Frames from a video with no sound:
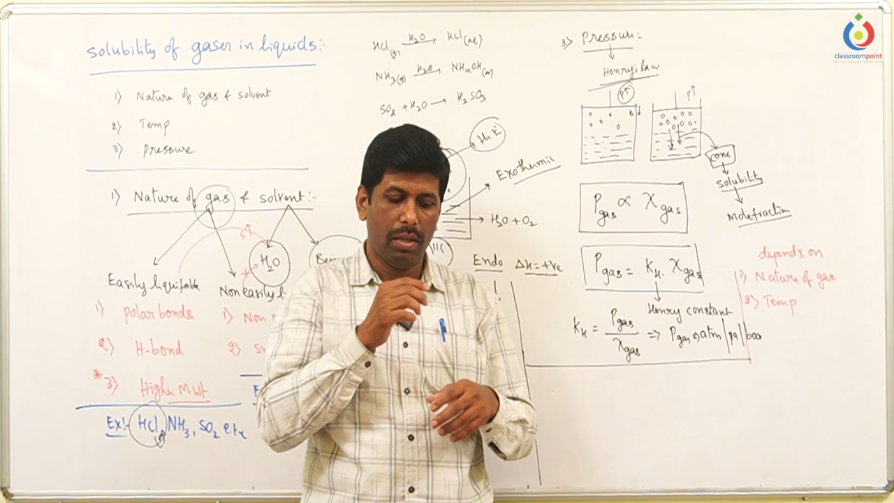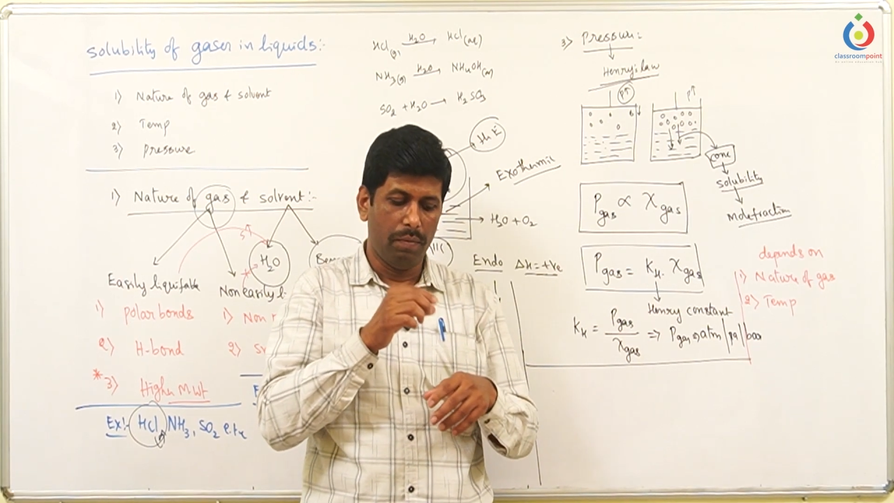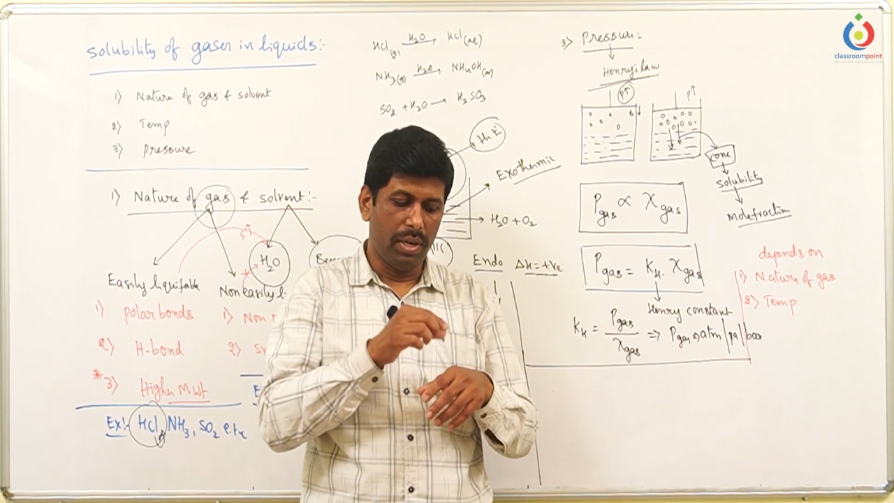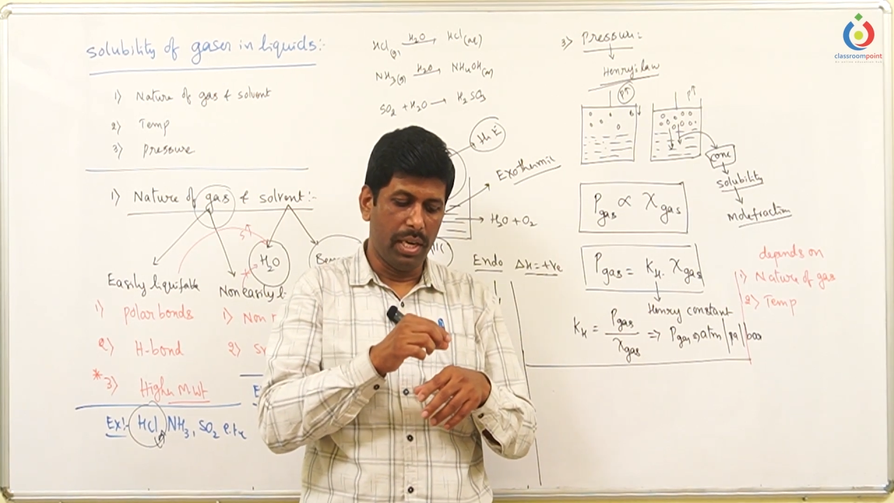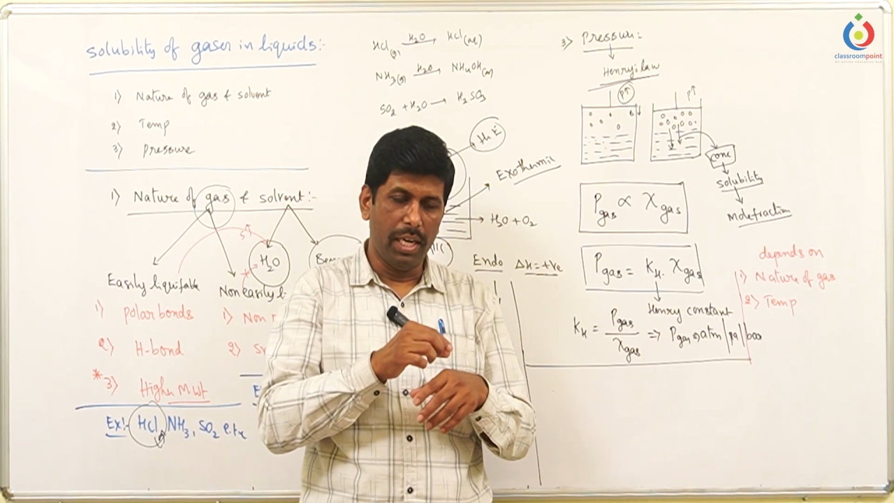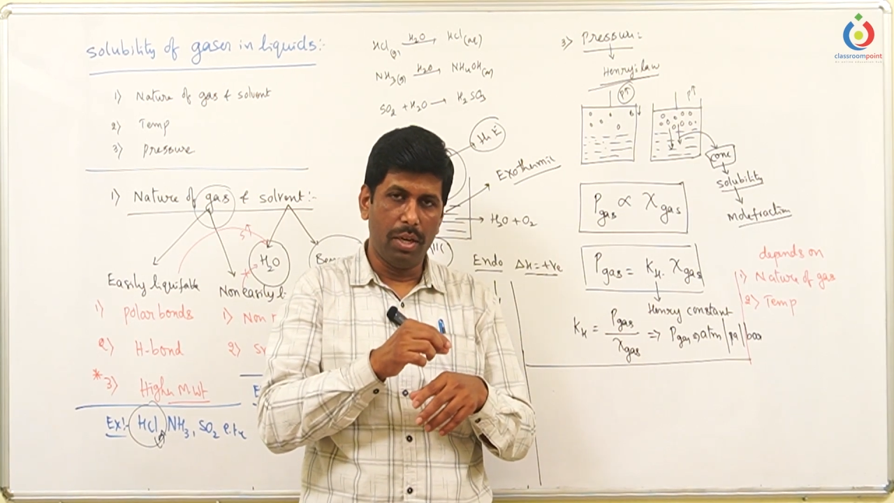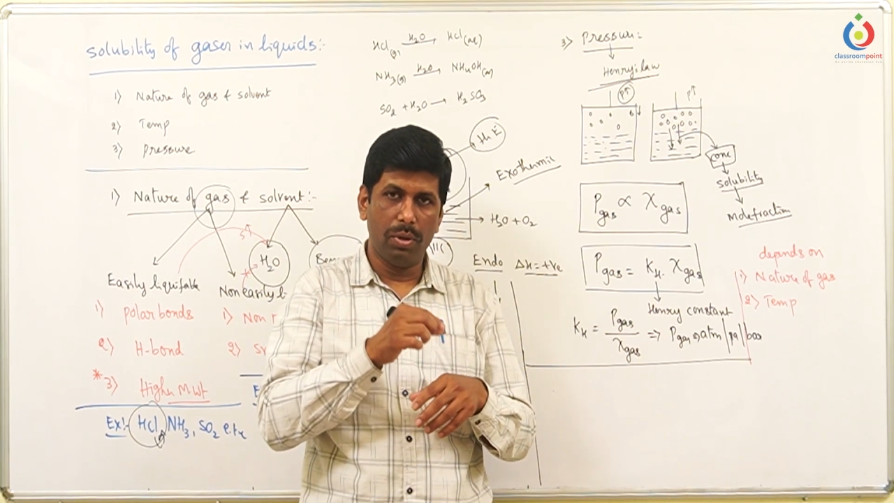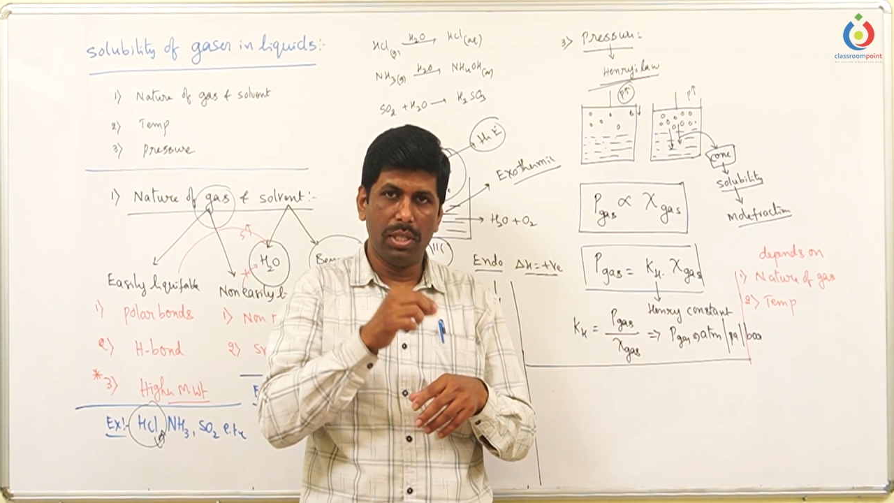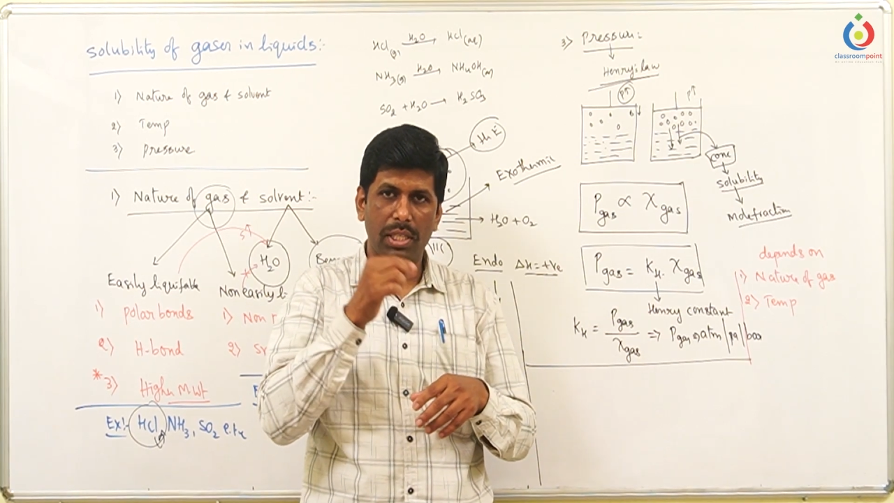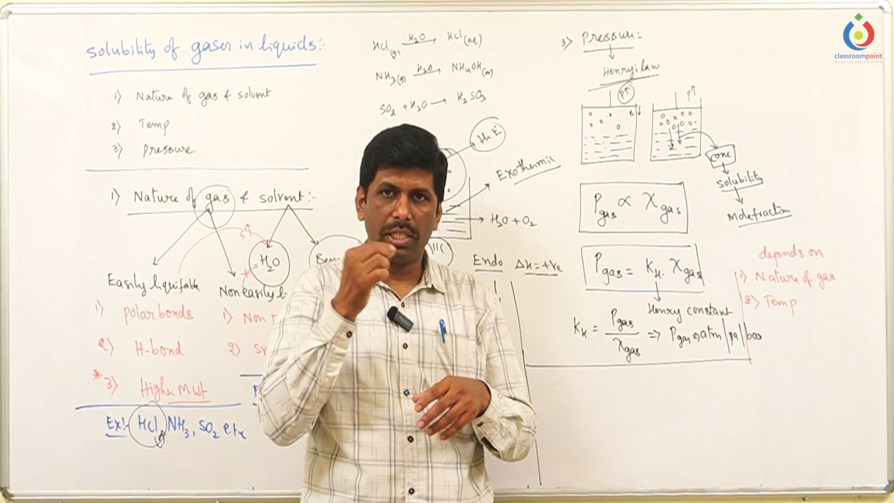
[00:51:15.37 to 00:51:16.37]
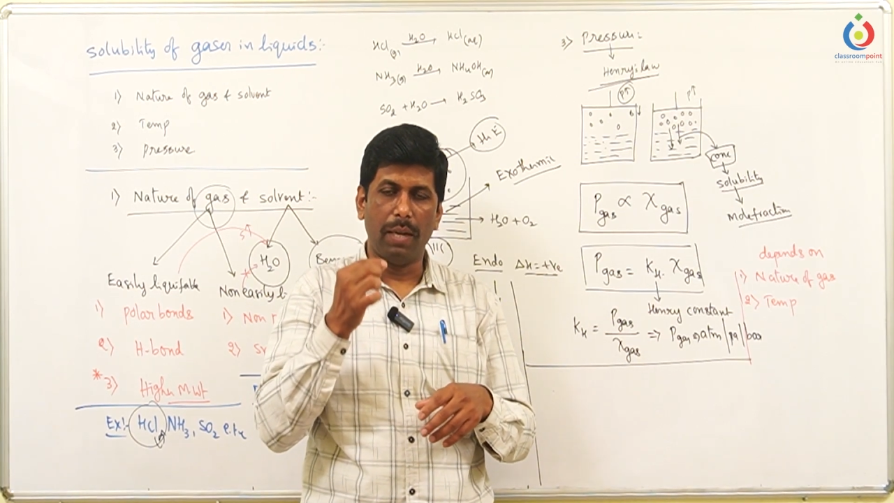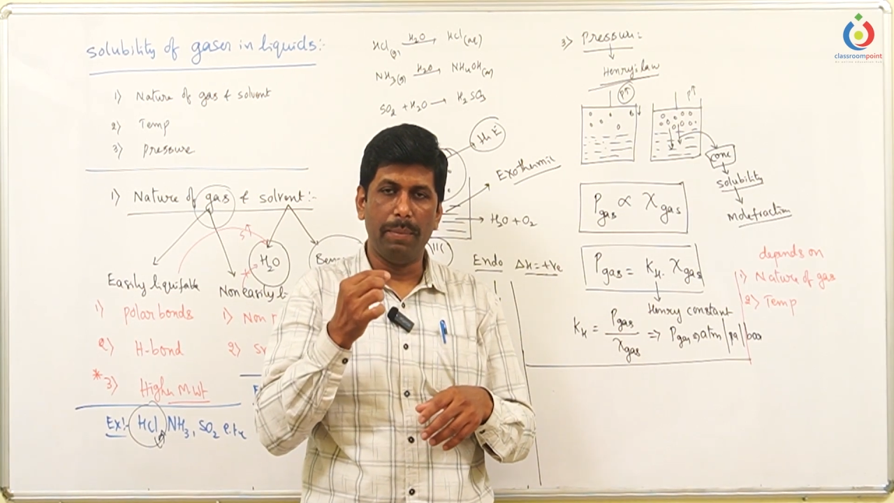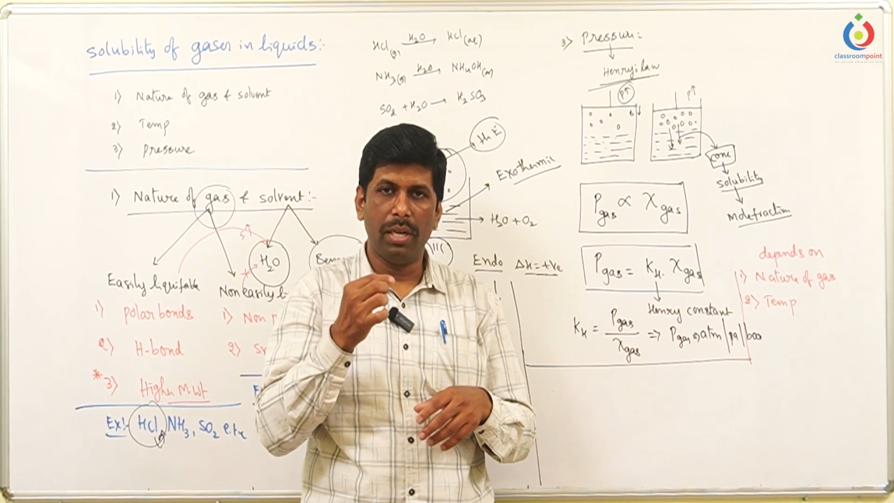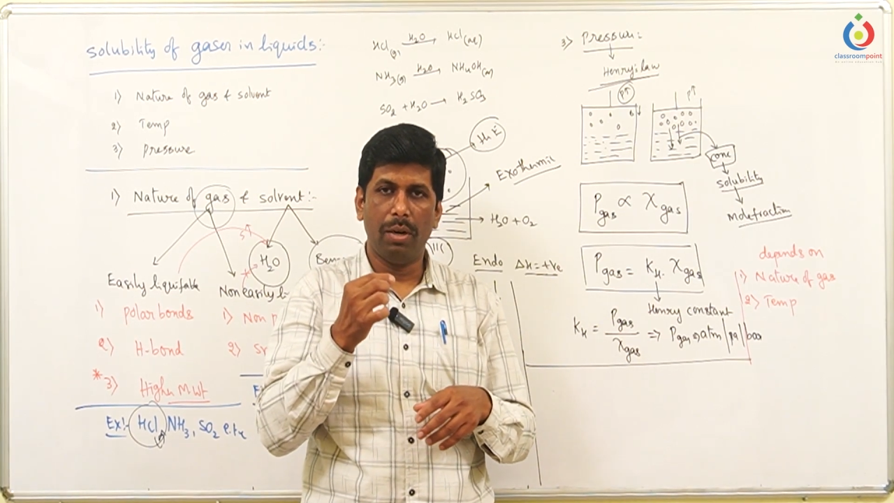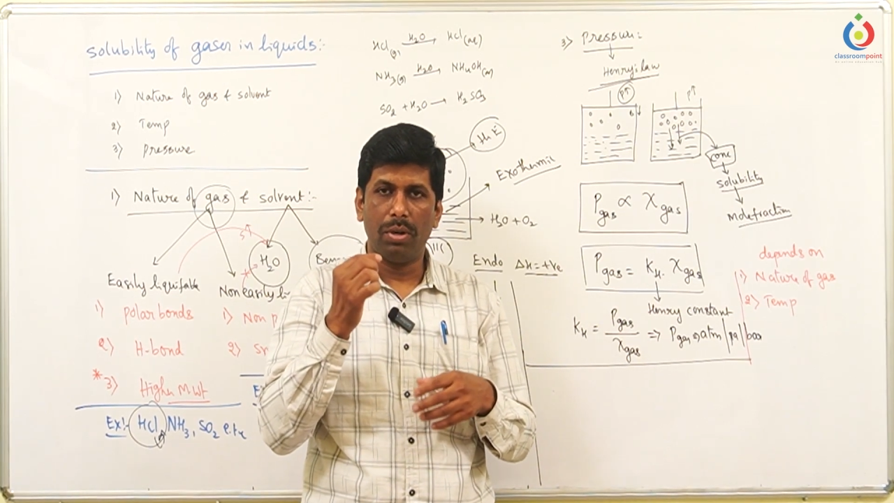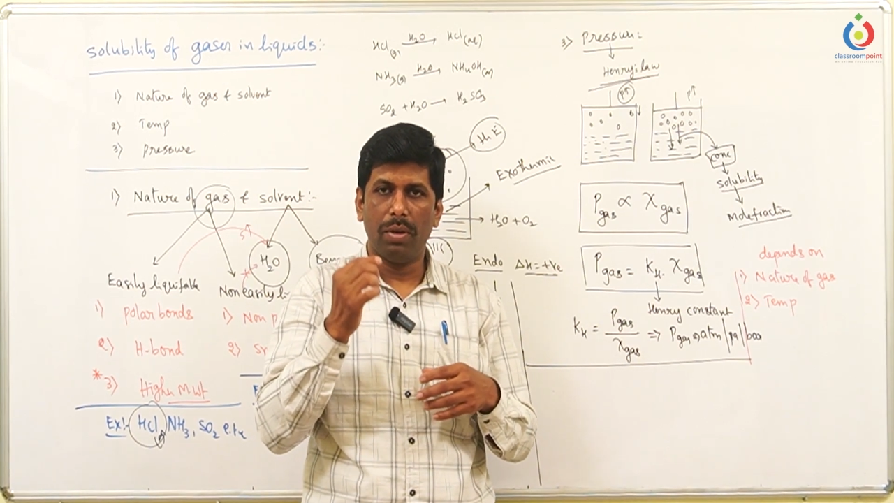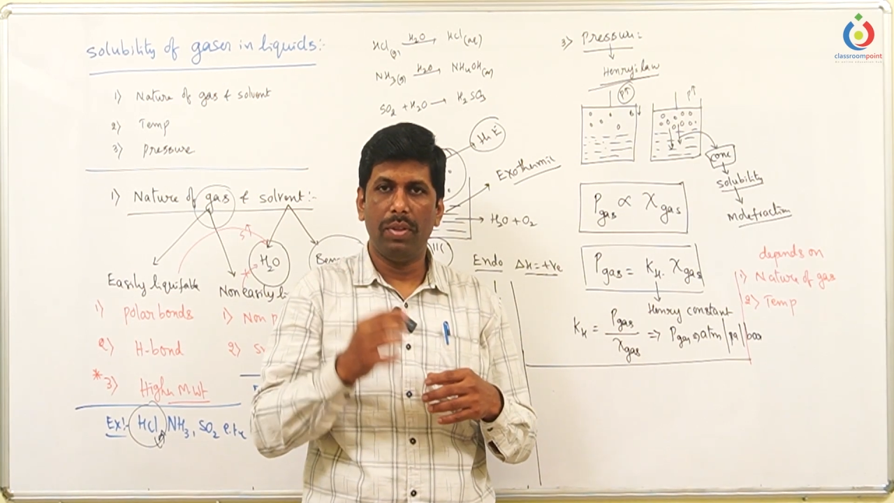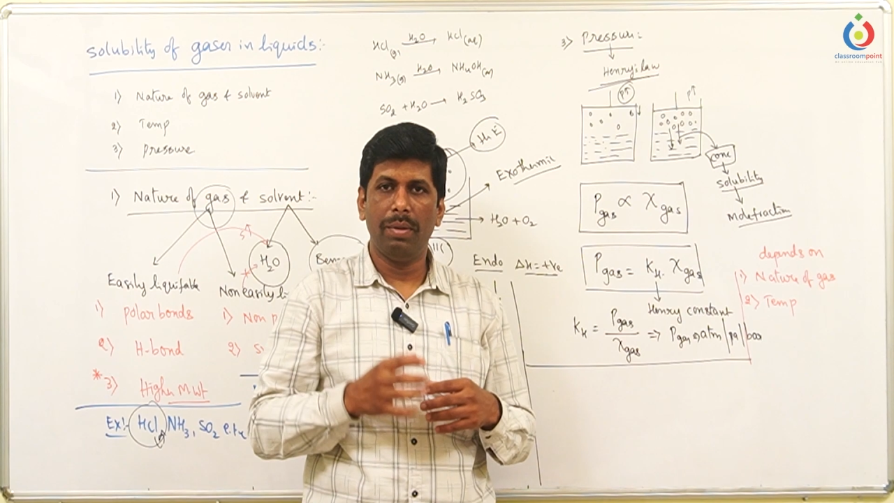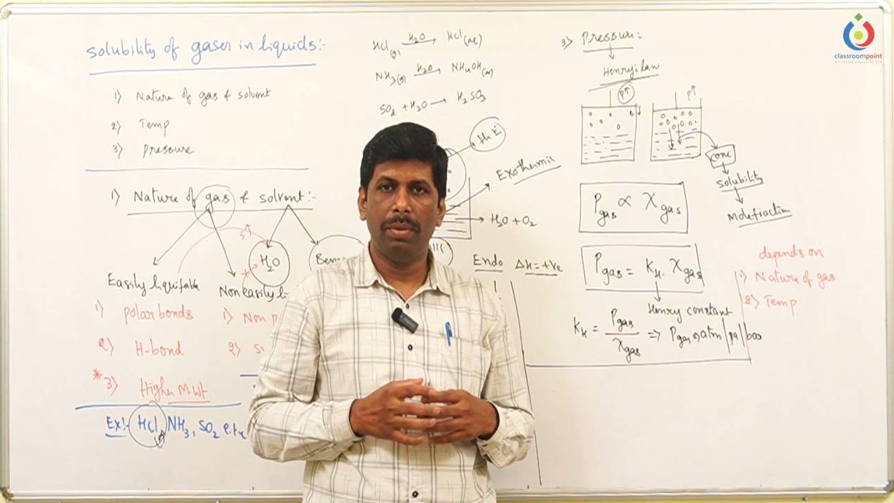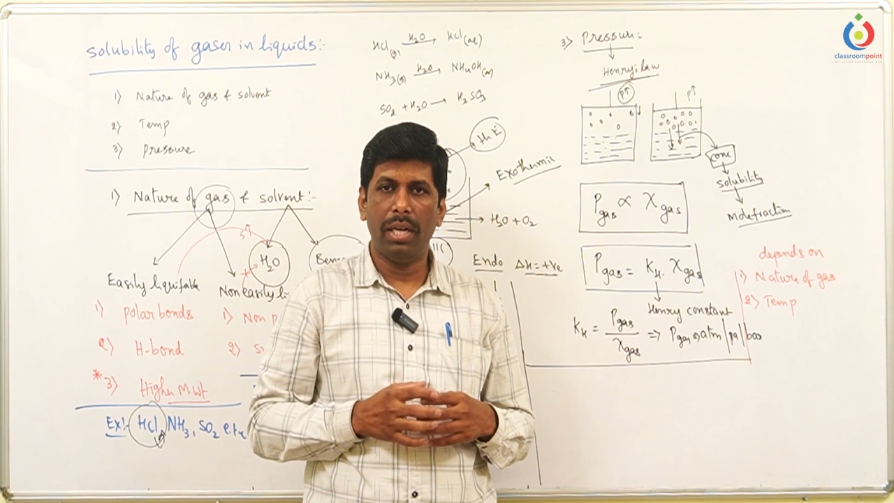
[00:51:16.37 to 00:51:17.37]
when nitrogen is coming out of
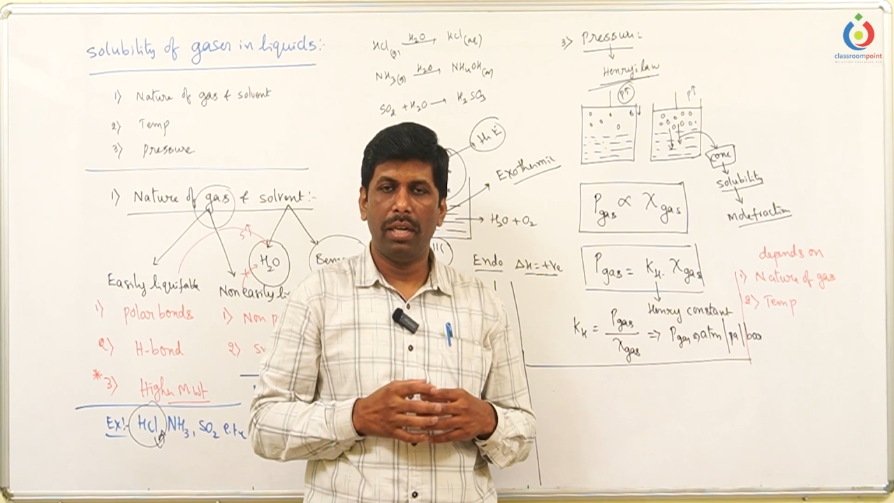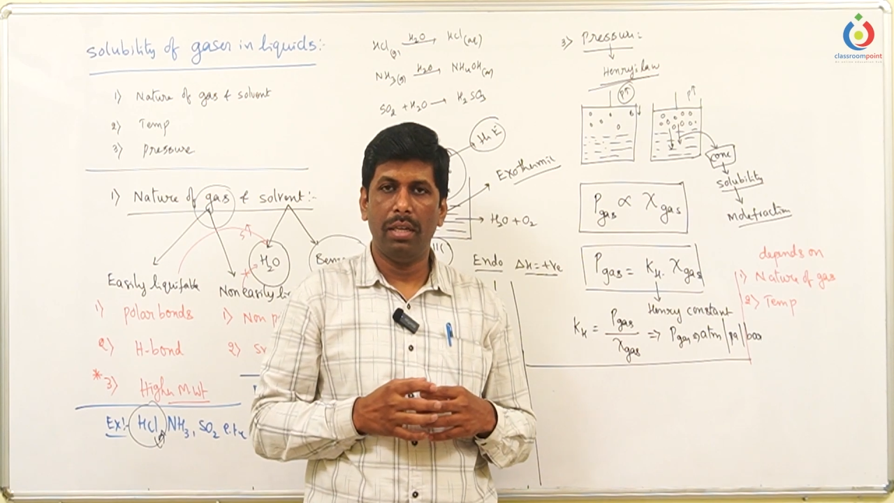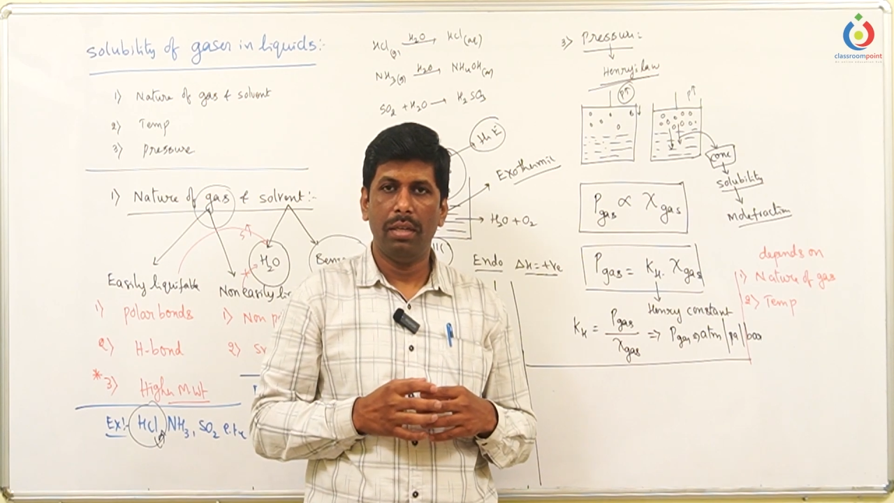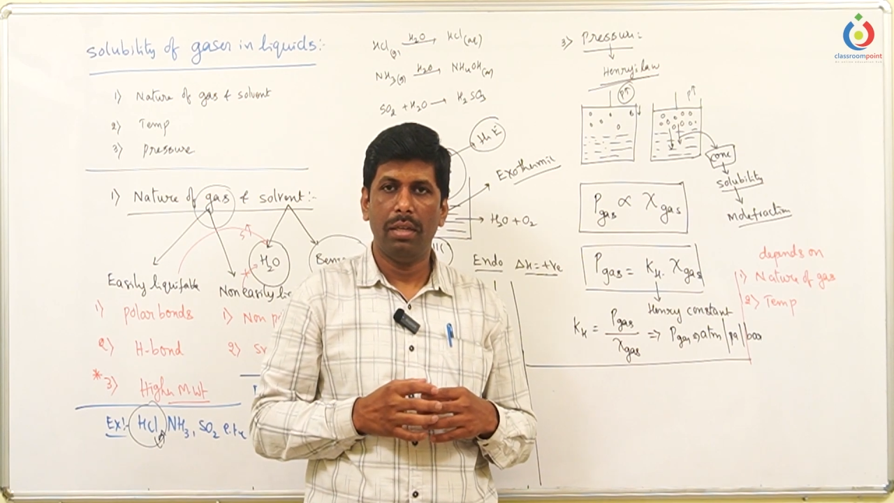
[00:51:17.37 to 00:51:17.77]
the blood,